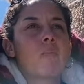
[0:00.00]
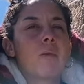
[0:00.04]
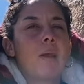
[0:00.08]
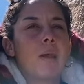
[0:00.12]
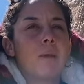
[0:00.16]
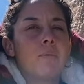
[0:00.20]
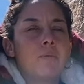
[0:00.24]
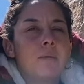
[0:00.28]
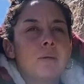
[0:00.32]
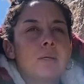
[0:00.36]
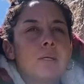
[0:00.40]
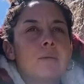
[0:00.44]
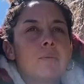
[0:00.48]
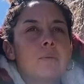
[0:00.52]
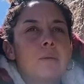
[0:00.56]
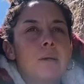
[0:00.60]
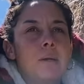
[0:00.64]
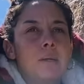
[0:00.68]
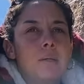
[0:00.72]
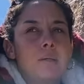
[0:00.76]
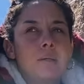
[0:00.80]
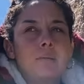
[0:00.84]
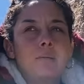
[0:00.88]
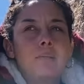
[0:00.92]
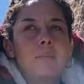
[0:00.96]
I felt all
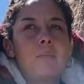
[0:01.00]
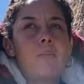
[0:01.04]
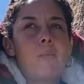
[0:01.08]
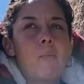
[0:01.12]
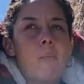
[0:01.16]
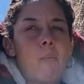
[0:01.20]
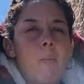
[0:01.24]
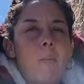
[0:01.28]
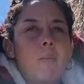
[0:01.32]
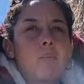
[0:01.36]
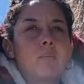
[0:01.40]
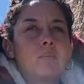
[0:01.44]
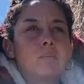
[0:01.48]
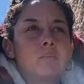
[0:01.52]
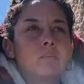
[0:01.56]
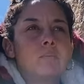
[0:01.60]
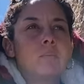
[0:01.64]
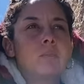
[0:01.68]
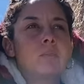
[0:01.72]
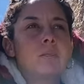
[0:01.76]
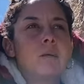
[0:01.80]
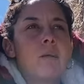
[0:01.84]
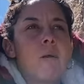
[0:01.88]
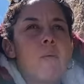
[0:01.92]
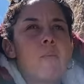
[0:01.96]
right.
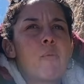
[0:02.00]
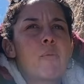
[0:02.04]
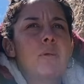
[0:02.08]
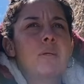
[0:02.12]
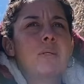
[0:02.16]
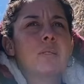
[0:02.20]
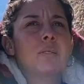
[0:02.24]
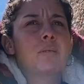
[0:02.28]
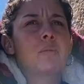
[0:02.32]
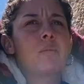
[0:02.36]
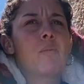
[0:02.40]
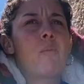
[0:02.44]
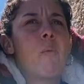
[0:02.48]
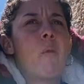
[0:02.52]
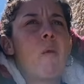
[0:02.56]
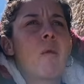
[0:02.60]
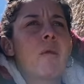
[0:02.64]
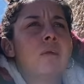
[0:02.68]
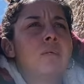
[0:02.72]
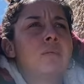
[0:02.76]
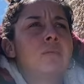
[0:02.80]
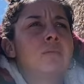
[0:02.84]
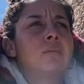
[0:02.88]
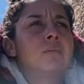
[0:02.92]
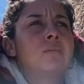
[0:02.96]
But then I felt like I
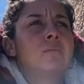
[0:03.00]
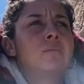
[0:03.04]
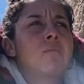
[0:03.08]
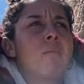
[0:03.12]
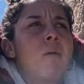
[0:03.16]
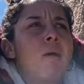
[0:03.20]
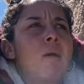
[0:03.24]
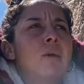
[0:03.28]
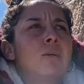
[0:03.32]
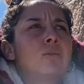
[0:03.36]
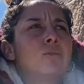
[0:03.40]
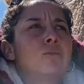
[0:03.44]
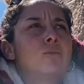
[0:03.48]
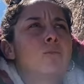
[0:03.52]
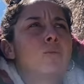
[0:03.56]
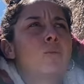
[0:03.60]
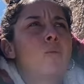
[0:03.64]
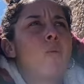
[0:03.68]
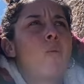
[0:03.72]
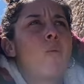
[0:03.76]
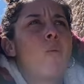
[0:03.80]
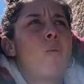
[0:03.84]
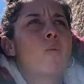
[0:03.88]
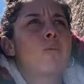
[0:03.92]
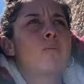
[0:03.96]
had to
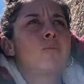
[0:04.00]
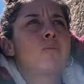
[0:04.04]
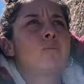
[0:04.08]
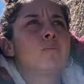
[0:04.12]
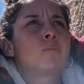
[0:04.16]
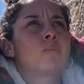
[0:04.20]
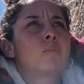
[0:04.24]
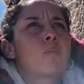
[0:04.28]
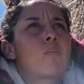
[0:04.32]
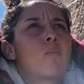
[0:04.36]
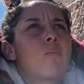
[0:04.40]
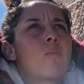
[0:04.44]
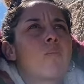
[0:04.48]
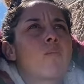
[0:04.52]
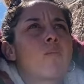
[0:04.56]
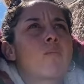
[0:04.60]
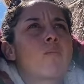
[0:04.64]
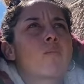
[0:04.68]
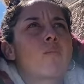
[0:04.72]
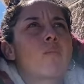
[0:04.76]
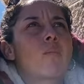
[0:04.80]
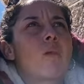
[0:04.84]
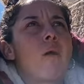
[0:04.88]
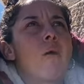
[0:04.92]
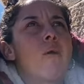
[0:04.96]

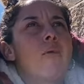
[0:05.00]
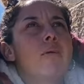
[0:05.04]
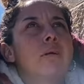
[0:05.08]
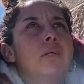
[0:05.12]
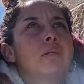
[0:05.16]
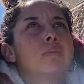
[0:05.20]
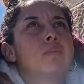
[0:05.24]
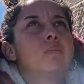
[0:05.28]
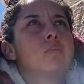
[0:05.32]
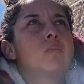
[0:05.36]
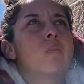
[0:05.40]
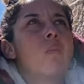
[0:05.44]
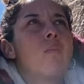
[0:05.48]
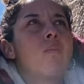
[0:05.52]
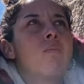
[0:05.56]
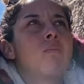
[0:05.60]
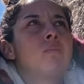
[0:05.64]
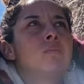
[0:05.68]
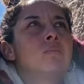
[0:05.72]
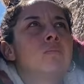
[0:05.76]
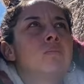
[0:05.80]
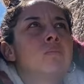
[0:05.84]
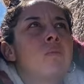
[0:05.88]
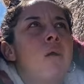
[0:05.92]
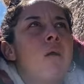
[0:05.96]
hurry up.
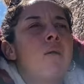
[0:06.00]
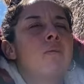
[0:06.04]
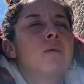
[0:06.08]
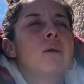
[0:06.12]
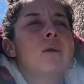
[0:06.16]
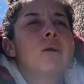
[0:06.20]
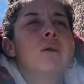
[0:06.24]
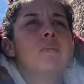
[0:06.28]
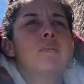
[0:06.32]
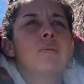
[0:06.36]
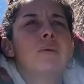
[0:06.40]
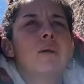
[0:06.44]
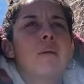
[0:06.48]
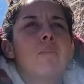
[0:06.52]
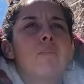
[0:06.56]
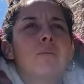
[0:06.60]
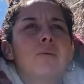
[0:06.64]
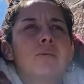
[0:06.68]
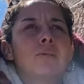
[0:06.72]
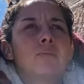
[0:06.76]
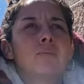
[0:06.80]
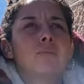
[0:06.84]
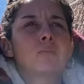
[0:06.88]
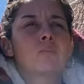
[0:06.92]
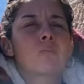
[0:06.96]
I hope we got,
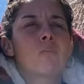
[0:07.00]
but